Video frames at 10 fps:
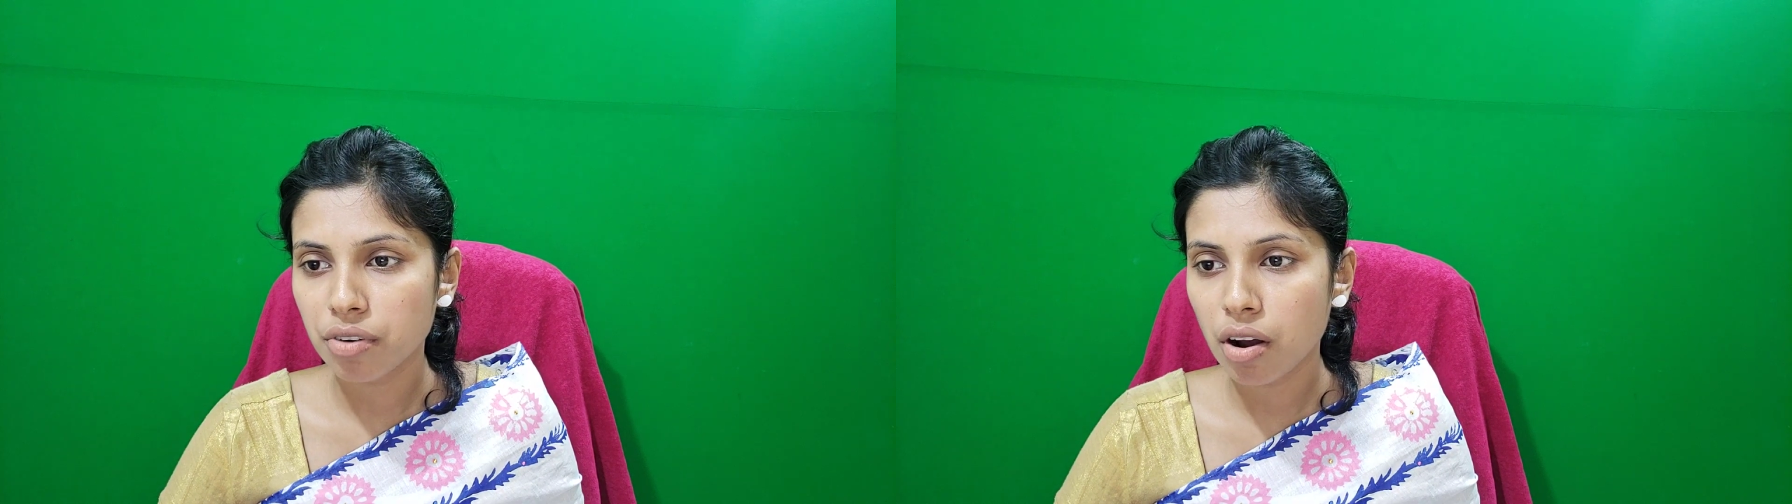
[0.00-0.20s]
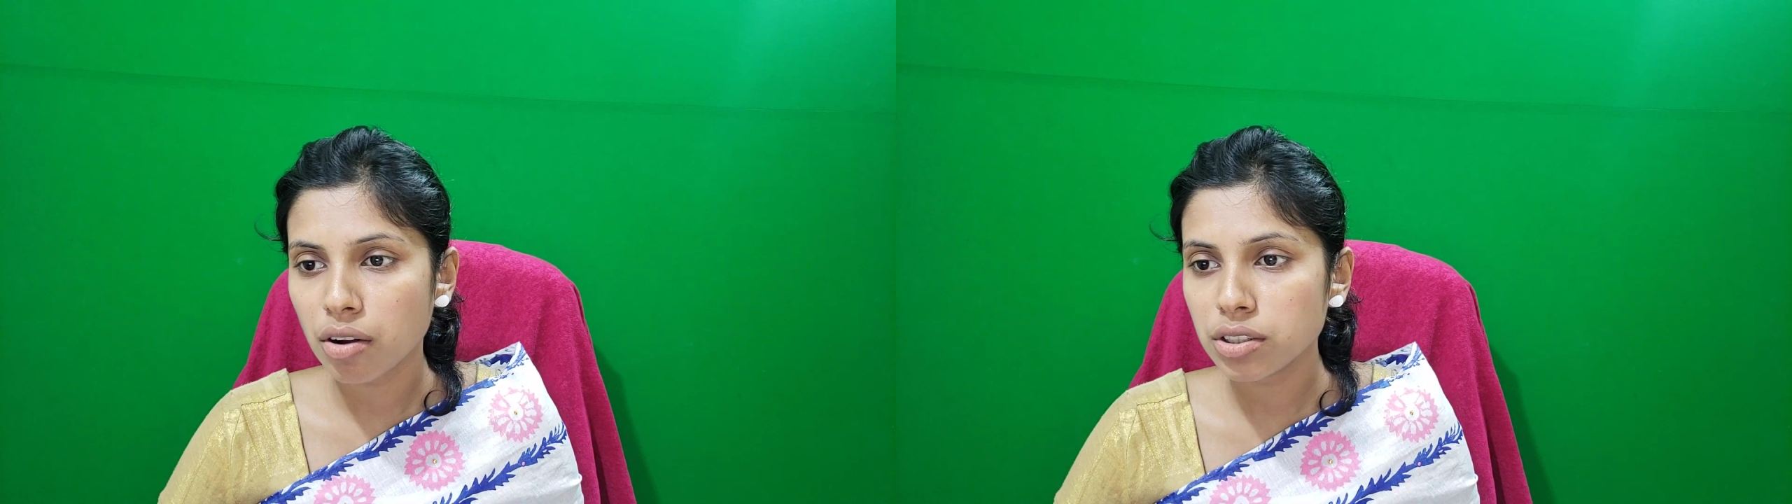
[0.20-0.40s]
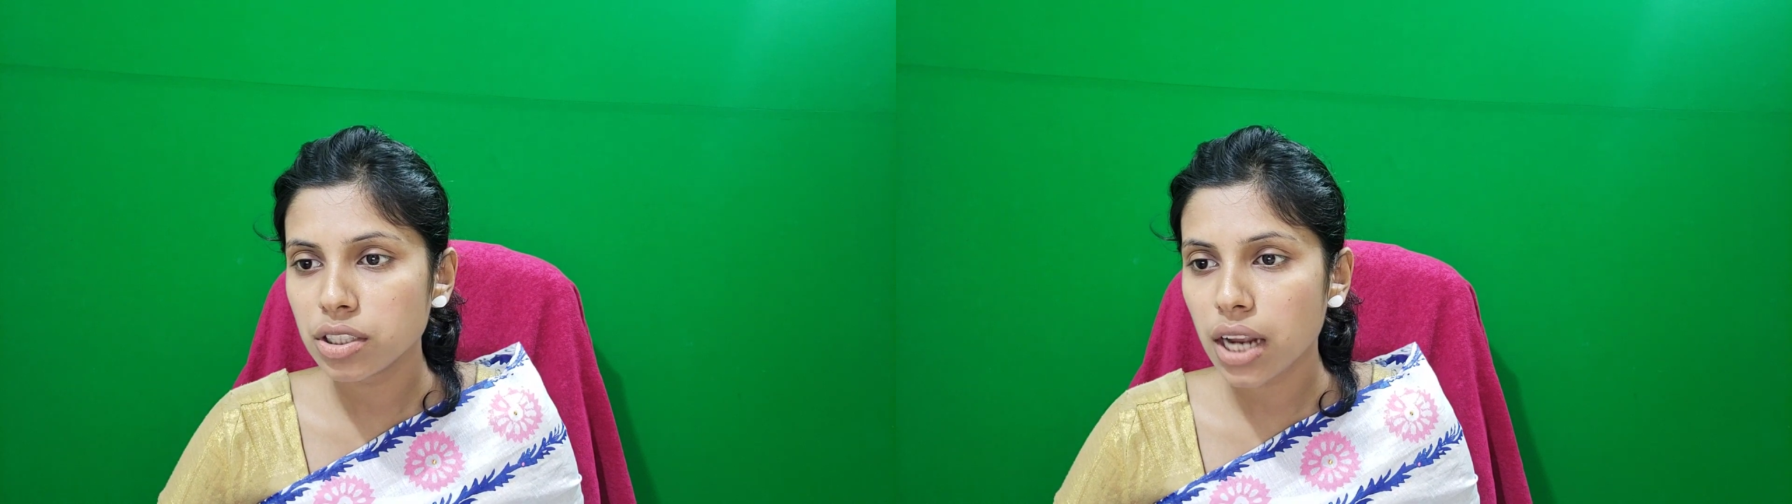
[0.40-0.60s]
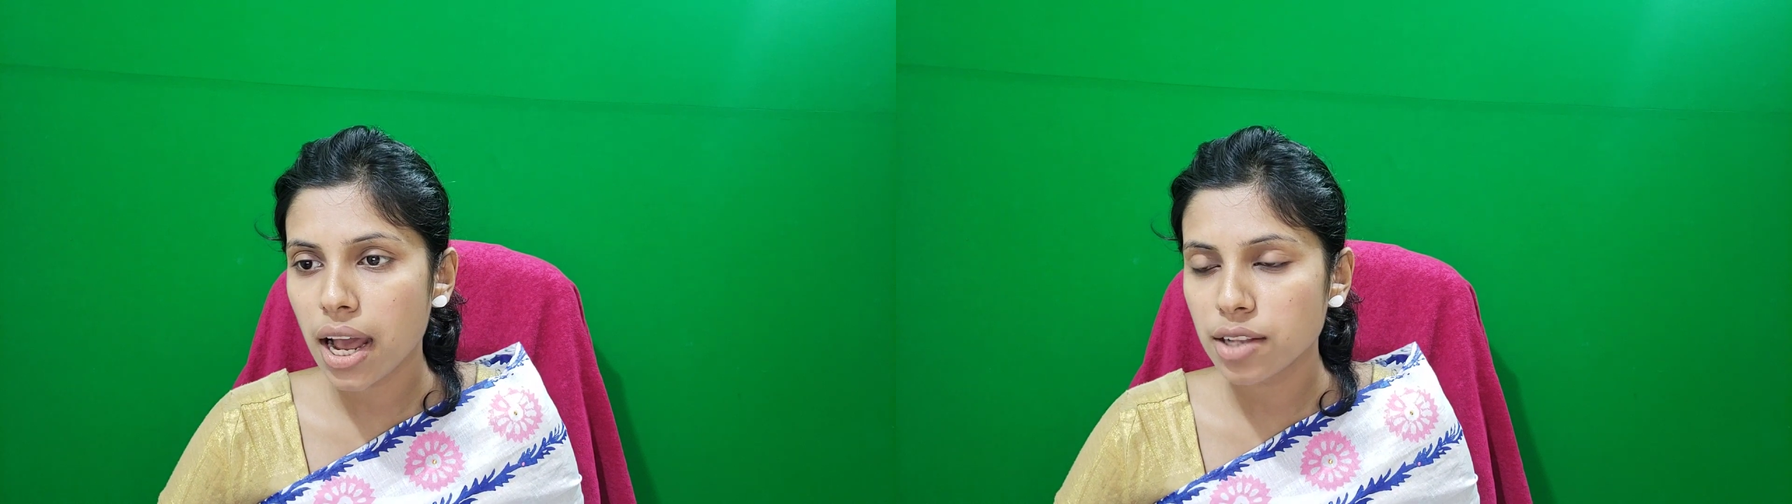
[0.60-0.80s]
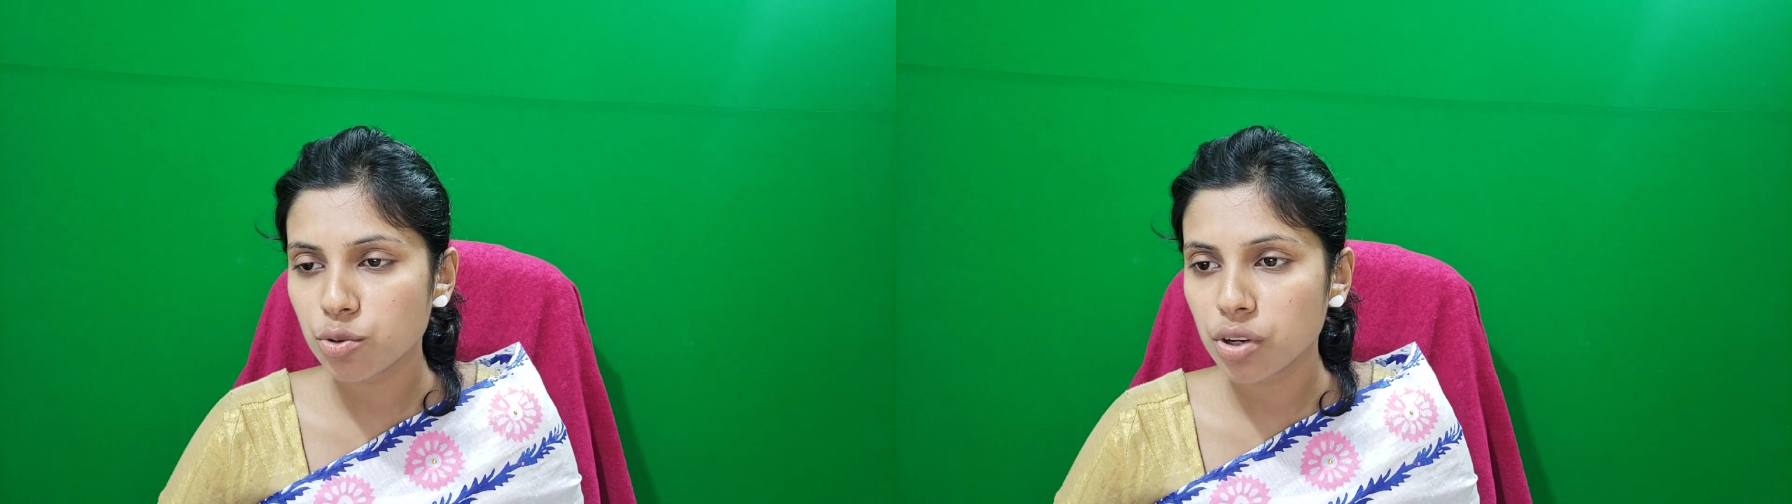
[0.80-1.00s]
front
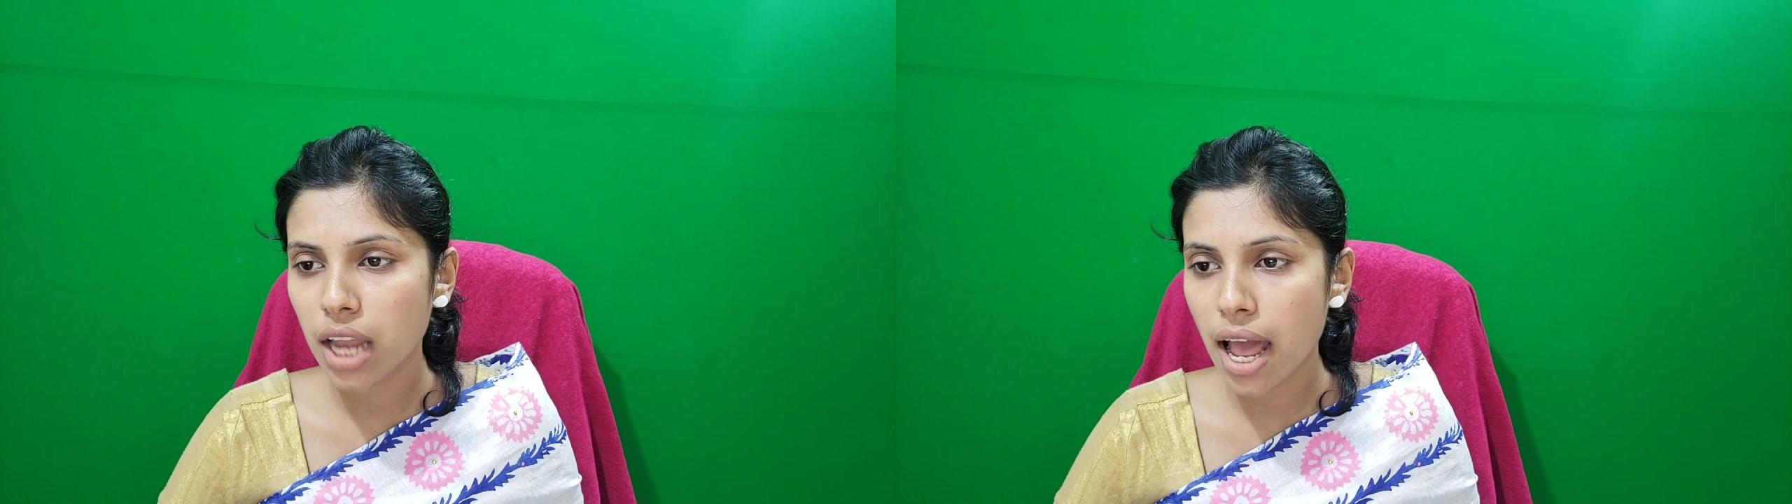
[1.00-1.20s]
as well